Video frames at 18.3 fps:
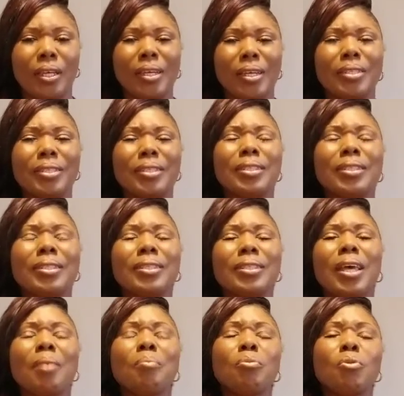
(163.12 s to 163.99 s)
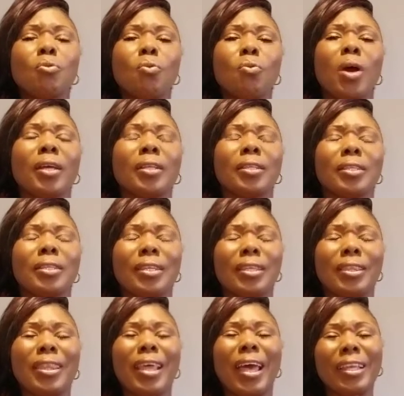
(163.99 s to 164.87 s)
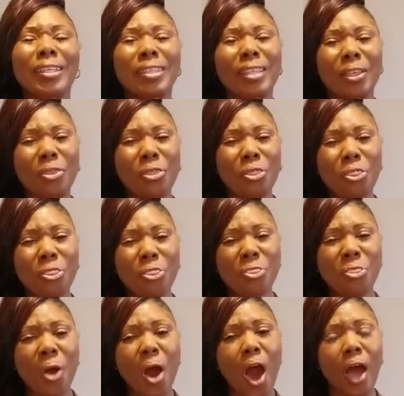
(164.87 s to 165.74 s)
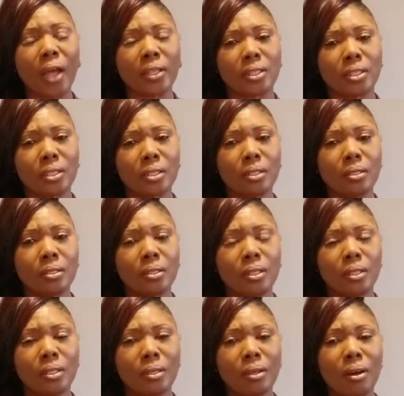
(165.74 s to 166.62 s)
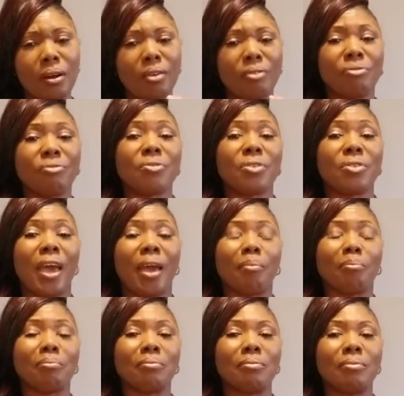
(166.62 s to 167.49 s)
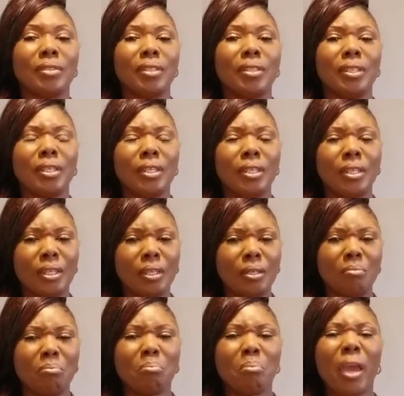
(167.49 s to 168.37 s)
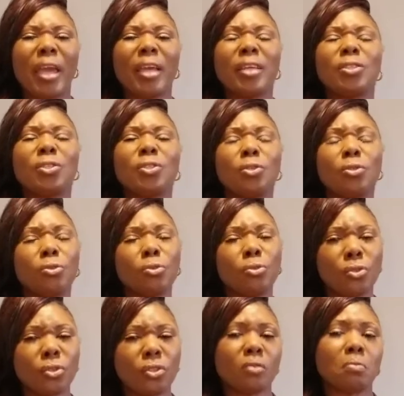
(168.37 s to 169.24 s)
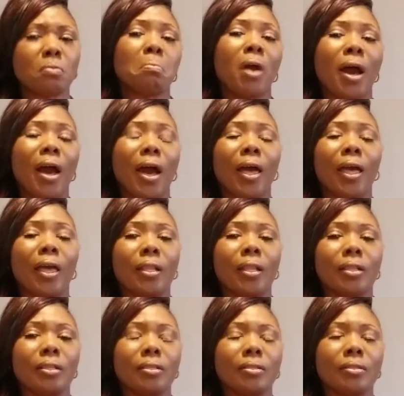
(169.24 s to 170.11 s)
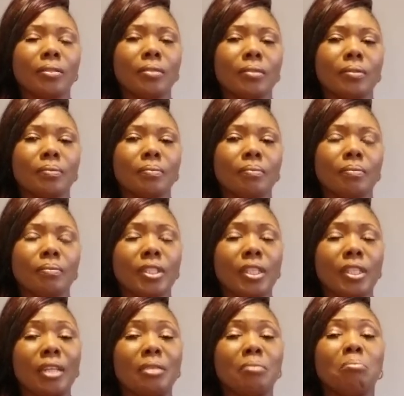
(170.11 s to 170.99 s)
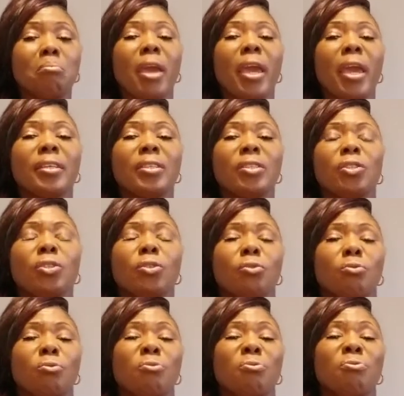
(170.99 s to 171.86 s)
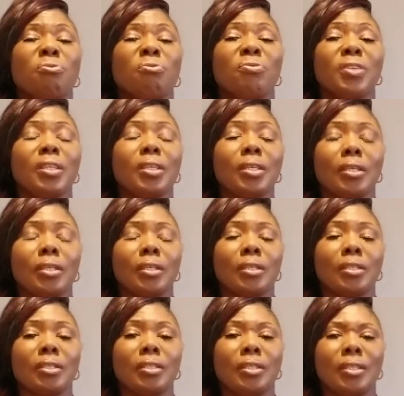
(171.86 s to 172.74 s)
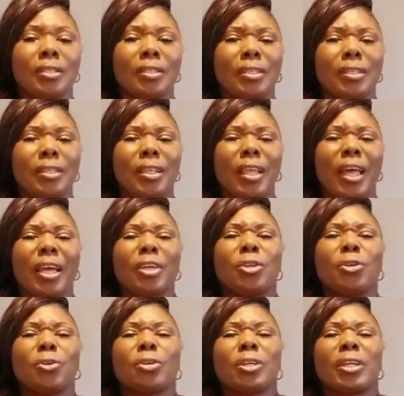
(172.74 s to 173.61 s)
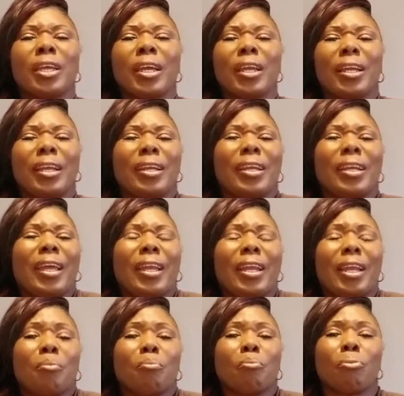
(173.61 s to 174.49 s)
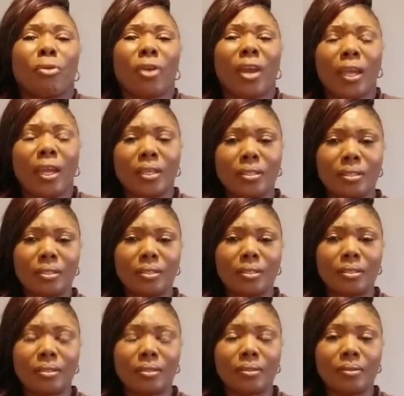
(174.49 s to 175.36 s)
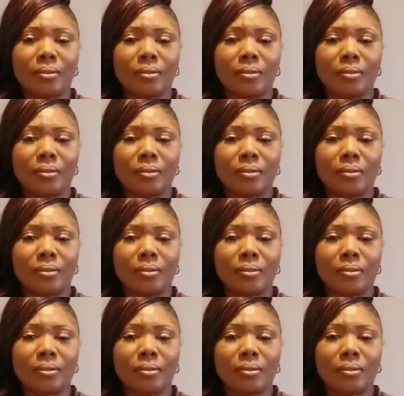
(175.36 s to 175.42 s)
Someone that the thought of them makes you smile and makes you feel like you're getting an embrace.